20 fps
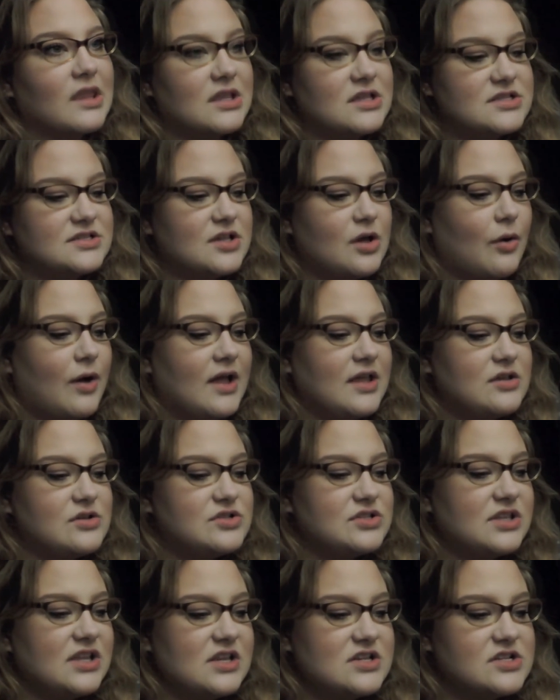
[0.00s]
So I
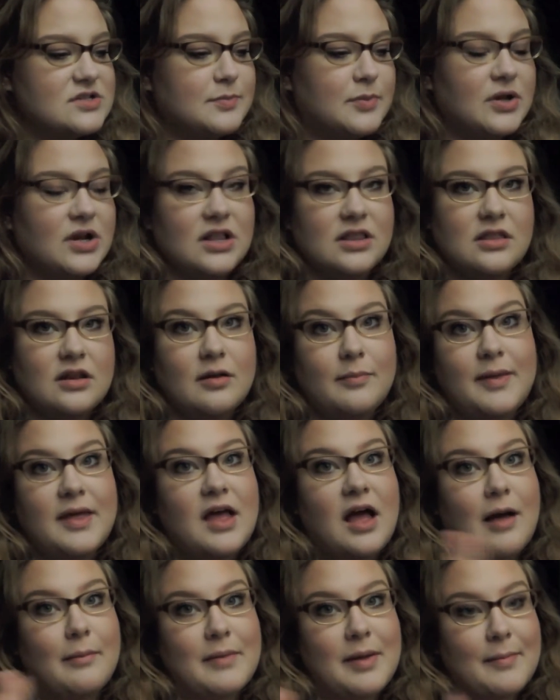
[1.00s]
usually just put a little
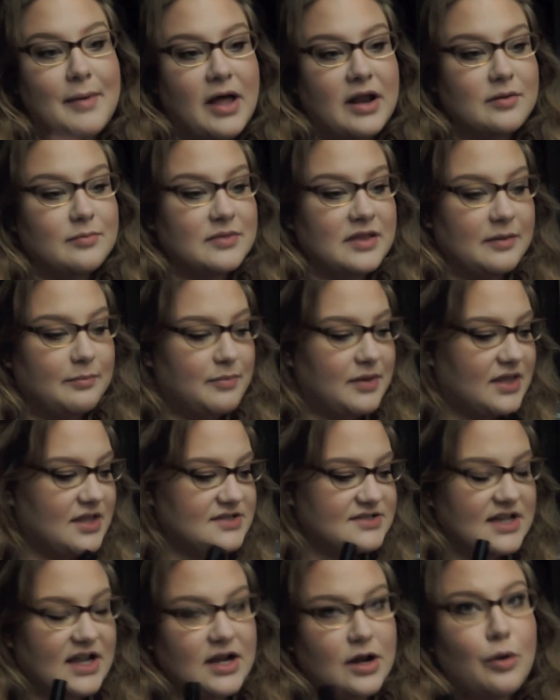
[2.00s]
bit on my bottom lip
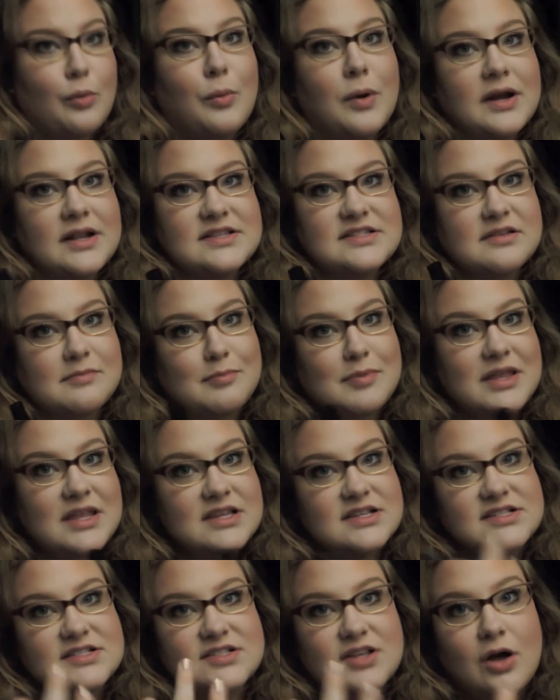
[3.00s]
because I don't want it to
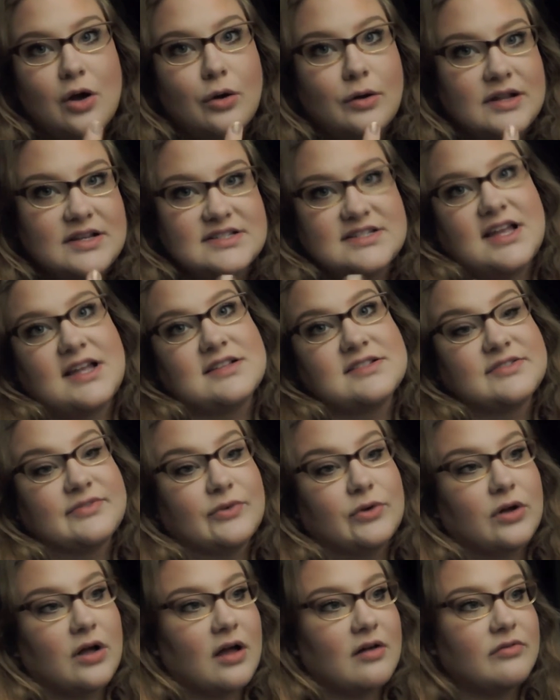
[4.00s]
be so intense
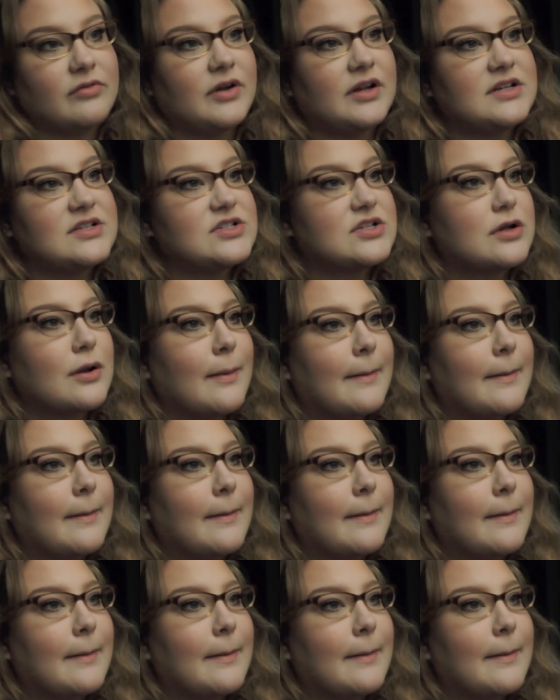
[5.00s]
full coverage.